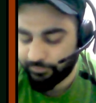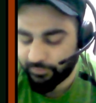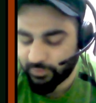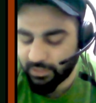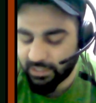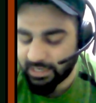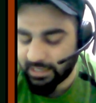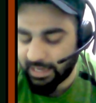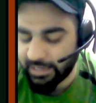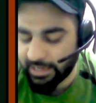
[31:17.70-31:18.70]
There is
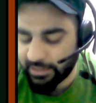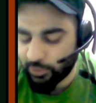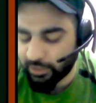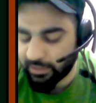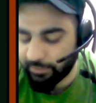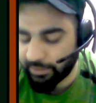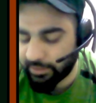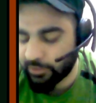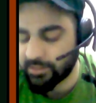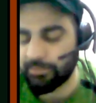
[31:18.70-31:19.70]
that NA and not a number
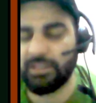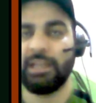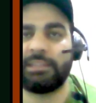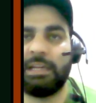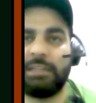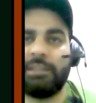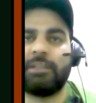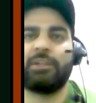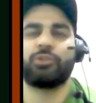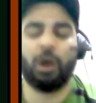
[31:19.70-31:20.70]
or something like that.
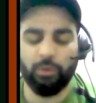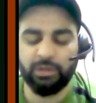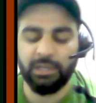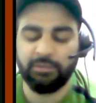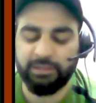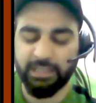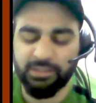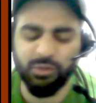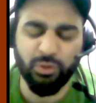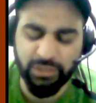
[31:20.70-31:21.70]
So how to deal with this?
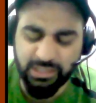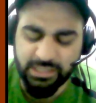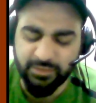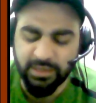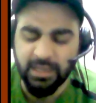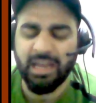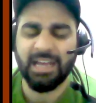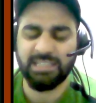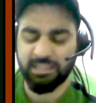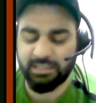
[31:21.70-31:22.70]
So this is even
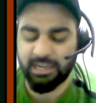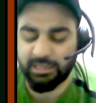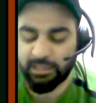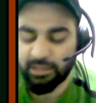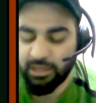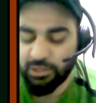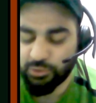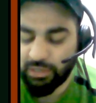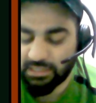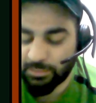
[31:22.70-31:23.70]
a generic technique.
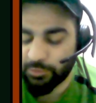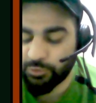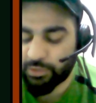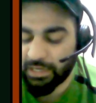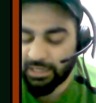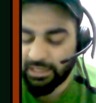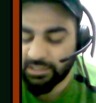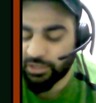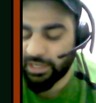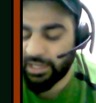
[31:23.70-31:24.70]
So let's suppose your
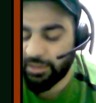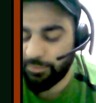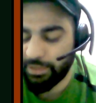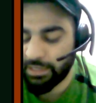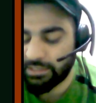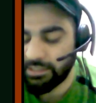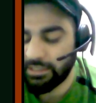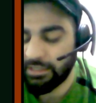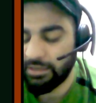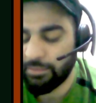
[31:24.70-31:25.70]
categories are A, B, and
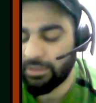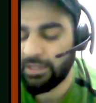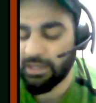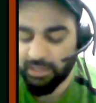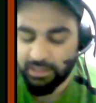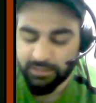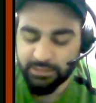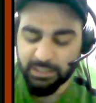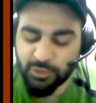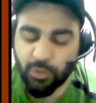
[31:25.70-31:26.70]
C, but here
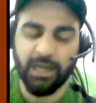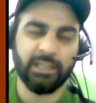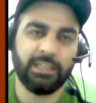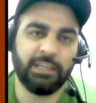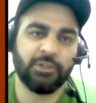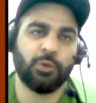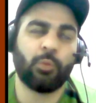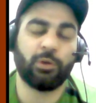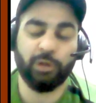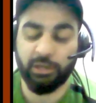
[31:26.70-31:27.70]
there is no category. So
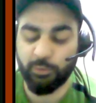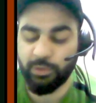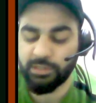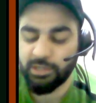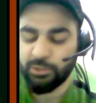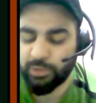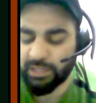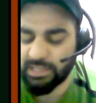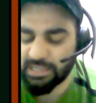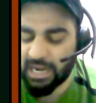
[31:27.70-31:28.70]
what you can do is you
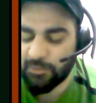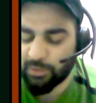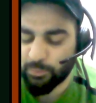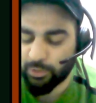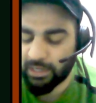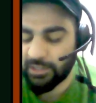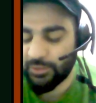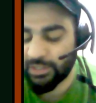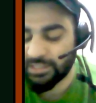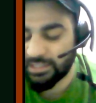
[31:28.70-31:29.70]
can just add one more category.
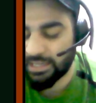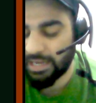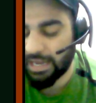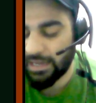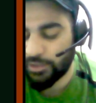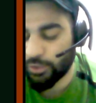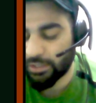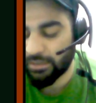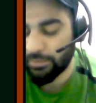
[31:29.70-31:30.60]
You can say that not a number